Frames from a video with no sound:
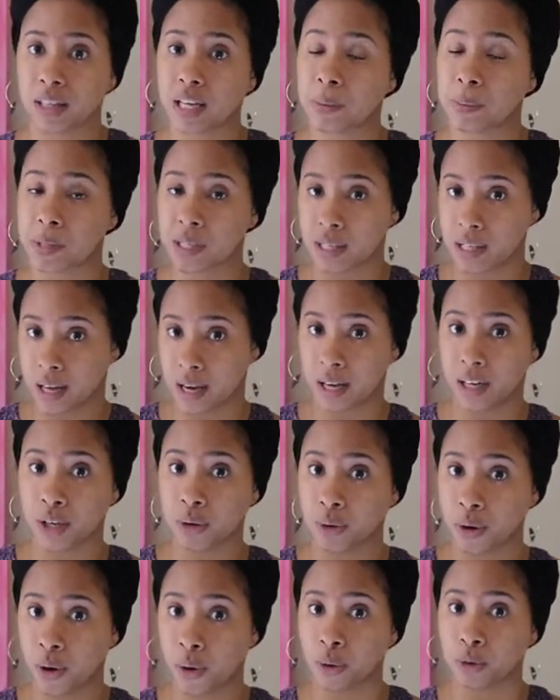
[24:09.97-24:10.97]
They was letting
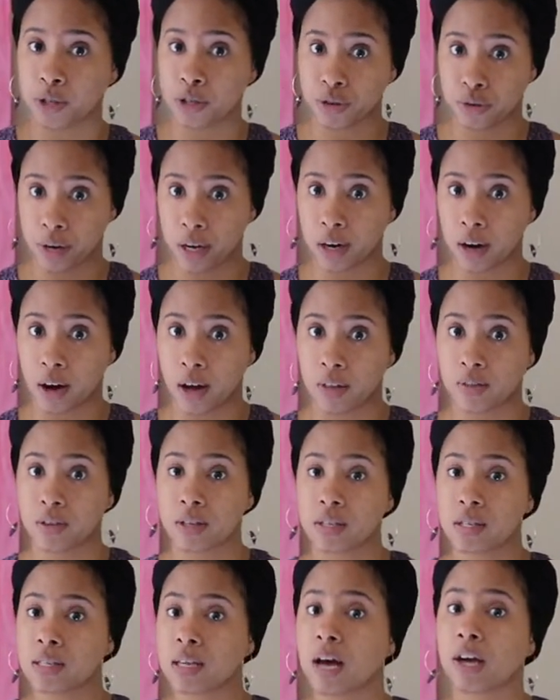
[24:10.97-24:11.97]
you know straight on,
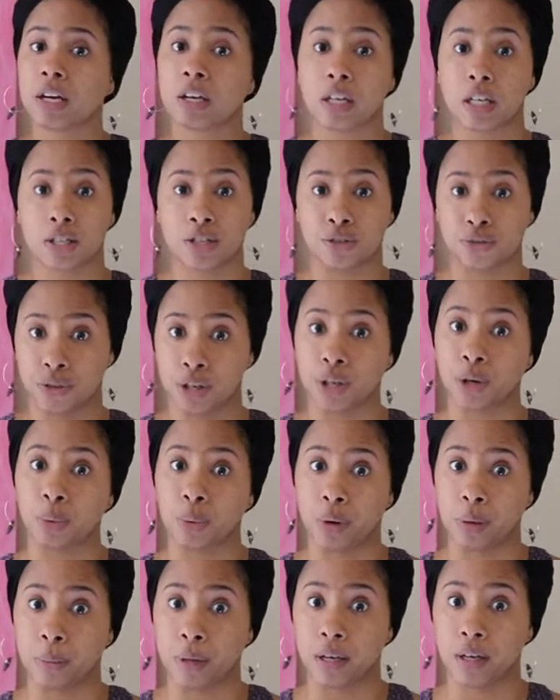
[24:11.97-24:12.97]
this is how you need to treat your
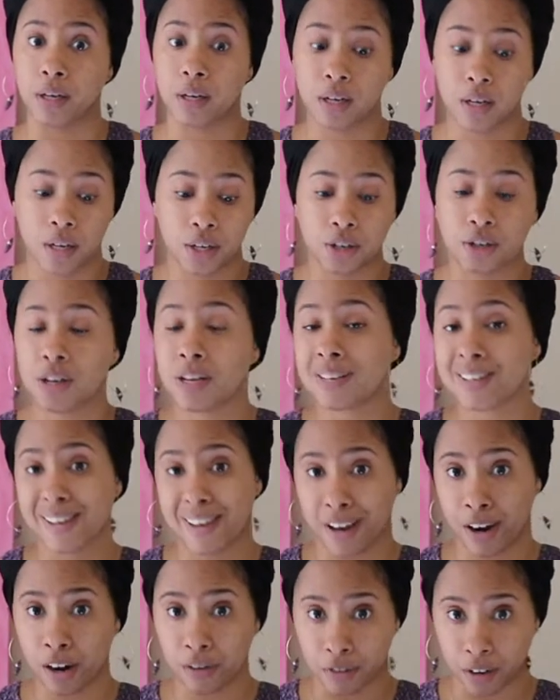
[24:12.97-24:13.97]
woman. Need to
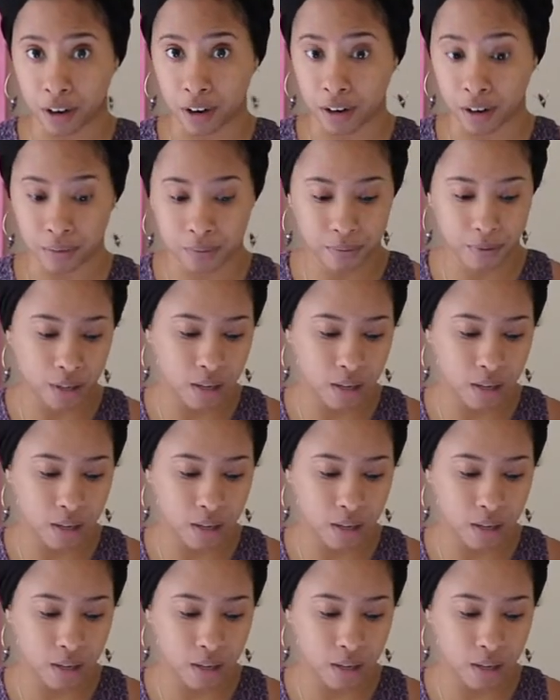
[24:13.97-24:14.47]
care for her.